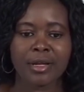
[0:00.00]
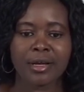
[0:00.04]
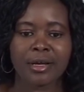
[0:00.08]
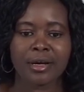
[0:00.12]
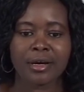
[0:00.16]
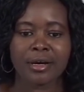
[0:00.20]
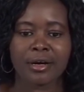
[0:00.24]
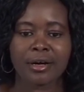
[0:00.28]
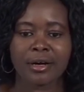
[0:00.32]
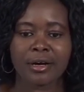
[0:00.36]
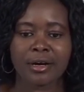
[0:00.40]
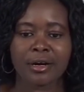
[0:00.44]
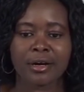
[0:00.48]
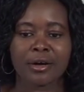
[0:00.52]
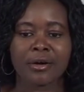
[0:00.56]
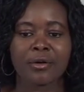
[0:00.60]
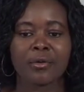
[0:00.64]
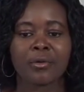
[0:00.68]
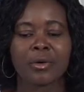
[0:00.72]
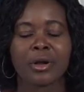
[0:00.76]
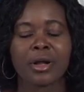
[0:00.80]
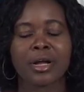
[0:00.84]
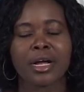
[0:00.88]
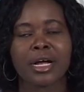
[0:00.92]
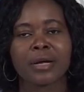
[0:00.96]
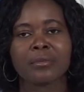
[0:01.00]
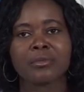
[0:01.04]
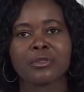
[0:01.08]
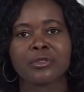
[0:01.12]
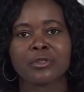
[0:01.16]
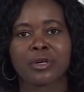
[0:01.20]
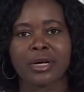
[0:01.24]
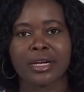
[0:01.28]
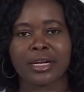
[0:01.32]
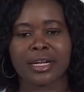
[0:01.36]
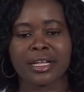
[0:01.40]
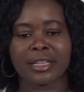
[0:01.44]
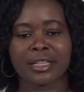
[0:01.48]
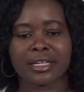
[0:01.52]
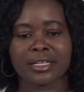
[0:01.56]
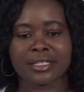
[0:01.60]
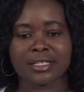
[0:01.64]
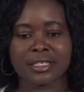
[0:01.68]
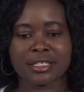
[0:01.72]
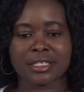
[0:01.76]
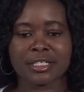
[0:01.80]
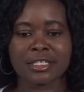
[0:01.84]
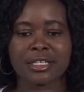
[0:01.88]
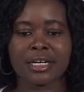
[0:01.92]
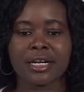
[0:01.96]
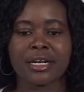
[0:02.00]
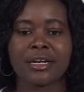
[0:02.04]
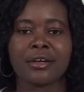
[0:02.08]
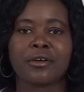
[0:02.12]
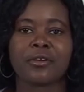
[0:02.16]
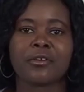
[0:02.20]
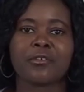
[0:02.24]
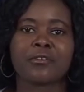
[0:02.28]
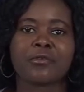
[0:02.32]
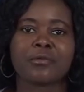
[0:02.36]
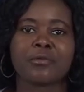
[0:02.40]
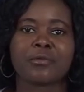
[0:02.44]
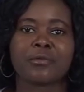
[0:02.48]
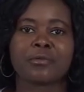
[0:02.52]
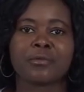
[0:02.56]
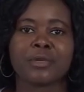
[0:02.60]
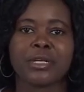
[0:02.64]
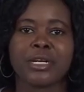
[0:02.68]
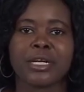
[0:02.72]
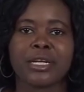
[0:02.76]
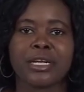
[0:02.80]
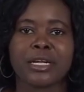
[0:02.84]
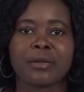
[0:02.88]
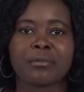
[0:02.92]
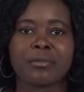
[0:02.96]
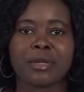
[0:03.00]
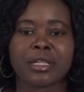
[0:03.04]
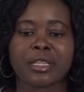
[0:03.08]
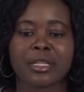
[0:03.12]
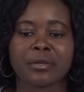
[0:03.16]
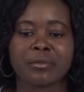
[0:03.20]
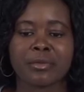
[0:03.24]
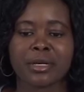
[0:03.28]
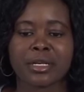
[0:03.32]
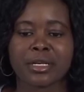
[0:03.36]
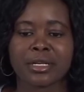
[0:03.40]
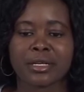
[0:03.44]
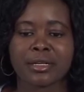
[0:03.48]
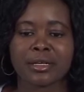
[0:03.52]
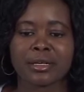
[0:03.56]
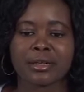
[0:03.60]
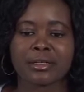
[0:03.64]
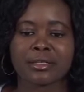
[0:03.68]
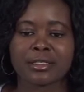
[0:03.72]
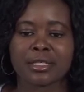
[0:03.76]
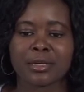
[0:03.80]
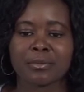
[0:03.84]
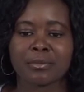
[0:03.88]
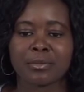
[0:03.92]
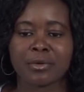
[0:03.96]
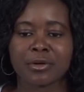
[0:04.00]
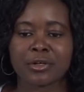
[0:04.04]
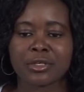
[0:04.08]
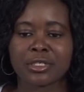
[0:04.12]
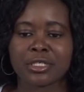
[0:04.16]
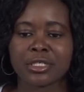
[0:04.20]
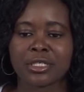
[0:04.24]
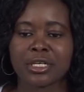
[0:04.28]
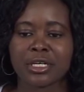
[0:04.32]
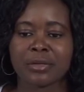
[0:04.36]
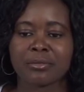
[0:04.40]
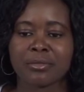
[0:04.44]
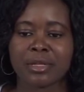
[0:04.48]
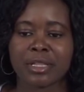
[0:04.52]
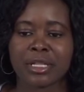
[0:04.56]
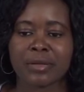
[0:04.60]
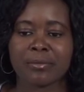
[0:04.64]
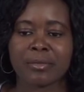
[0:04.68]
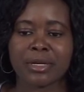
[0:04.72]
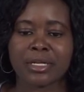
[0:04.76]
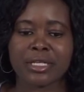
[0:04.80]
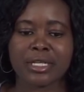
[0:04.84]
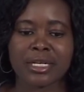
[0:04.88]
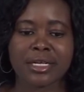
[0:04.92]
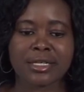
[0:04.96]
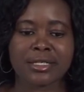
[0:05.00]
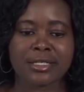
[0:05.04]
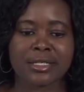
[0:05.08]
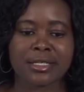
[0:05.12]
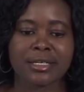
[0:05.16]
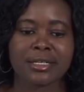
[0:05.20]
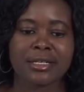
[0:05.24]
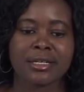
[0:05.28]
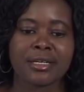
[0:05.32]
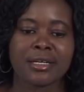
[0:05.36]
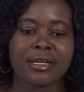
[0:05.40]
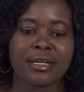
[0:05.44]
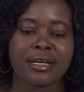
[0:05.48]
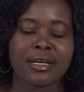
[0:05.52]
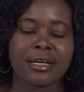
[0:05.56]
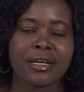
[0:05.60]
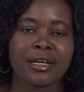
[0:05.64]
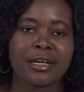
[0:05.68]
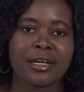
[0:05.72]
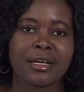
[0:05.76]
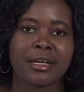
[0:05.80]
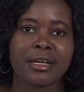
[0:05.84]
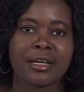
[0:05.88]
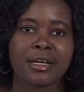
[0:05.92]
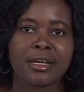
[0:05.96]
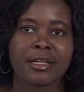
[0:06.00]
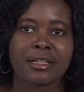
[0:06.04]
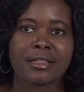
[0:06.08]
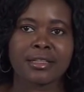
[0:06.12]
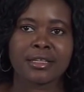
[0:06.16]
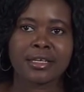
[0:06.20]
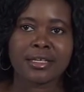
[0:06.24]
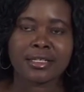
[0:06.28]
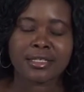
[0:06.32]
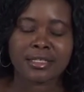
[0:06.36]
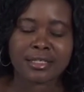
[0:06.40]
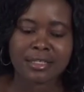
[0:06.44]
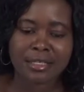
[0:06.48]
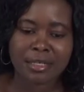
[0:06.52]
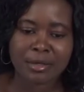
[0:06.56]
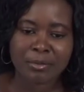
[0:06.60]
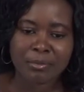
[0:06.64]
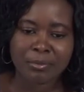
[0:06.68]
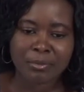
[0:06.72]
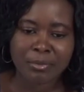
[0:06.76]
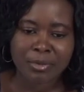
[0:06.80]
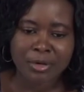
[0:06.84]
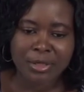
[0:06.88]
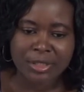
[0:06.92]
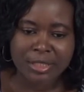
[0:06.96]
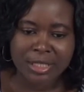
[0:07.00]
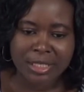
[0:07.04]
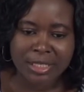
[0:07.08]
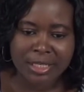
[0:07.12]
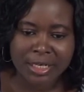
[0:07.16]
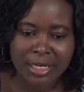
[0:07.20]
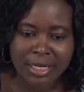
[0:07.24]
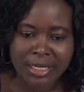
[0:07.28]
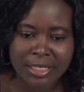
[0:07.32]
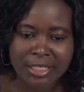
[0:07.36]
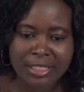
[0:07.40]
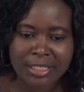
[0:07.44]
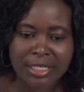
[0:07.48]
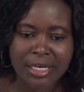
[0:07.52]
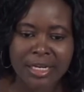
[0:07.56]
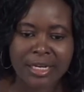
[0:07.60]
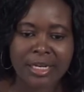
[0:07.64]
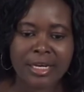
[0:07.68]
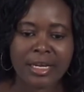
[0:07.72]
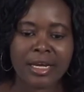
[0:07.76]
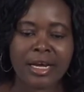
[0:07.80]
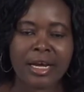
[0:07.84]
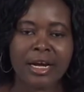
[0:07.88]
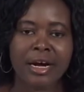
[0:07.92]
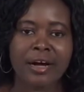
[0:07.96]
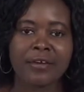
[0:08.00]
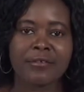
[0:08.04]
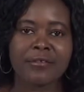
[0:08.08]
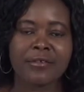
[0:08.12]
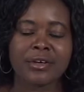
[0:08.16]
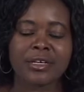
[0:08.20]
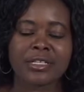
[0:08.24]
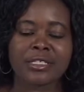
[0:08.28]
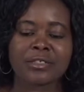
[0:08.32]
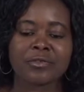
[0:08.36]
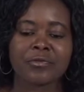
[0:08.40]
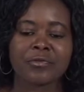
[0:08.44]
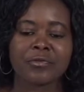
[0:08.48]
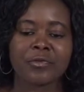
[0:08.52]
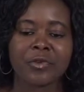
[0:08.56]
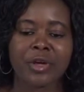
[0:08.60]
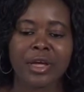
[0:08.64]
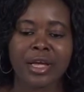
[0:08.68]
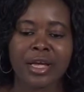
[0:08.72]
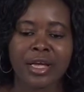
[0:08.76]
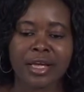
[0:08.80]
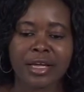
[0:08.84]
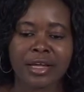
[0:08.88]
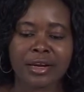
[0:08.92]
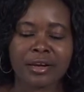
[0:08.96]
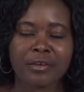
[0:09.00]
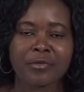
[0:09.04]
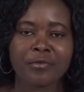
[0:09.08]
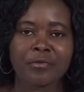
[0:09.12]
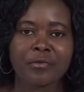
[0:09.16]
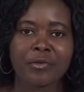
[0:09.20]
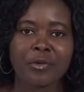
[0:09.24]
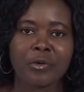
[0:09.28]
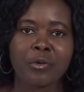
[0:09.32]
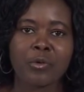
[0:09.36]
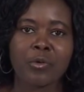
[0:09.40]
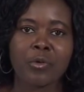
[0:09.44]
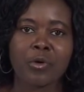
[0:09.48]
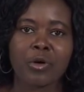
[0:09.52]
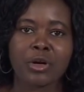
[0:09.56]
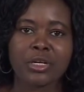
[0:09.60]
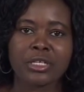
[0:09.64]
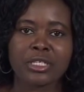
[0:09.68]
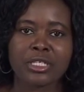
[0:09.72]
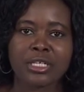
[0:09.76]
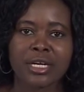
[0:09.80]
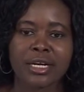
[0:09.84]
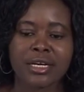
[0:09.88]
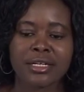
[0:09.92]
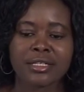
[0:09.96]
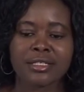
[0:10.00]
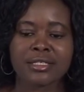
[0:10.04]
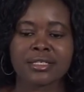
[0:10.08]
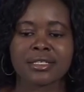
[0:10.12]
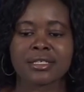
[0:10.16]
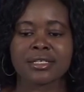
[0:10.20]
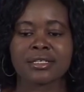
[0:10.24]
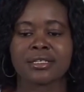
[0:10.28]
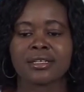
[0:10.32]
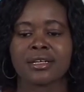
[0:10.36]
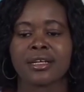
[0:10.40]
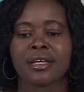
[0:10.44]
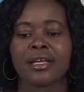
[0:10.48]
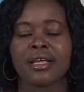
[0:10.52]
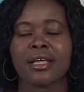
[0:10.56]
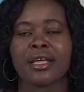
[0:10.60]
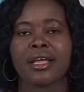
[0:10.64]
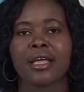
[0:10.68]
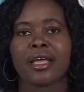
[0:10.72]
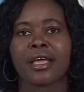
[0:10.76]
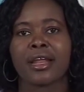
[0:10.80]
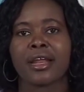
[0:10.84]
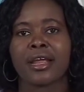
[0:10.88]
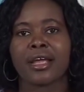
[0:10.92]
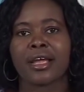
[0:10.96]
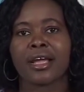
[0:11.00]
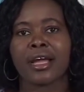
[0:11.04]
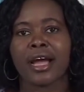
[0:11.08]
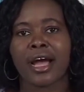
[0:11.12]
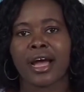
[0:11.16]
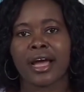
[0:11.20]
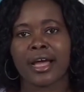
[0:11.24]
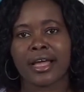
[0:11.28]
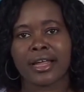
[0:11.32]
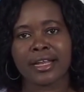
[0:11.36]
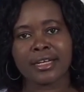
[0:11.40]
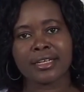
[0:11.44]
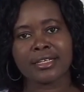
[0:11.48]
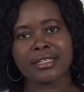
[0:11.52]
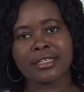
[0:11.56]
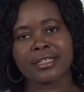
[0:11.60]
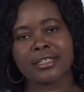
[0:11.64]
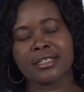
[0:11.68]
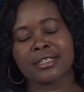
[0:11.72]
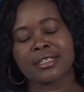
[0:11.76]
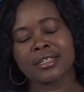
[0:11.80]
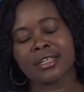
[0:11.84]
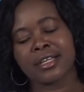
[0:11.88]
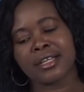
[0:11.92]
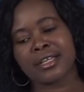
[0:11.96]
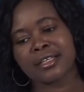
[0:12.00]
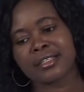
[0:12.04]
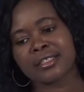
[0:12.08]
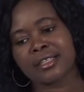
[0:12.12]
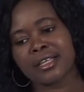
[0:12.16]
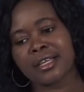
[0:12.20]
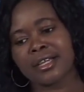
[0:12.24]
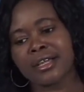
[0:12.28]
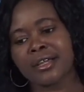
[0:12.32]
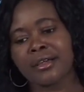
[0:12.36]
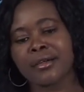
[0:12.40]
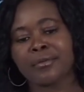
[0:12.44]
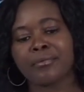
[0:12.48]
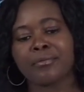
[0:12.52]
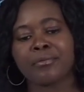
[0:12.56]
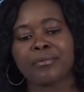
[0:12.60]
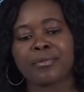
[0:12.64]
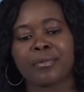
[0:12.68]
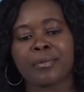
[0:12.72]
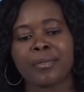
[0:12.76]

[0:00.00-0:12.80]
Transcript: Welcome to another session of learning support in mathematics. This presentation covers very few contents and a guide is a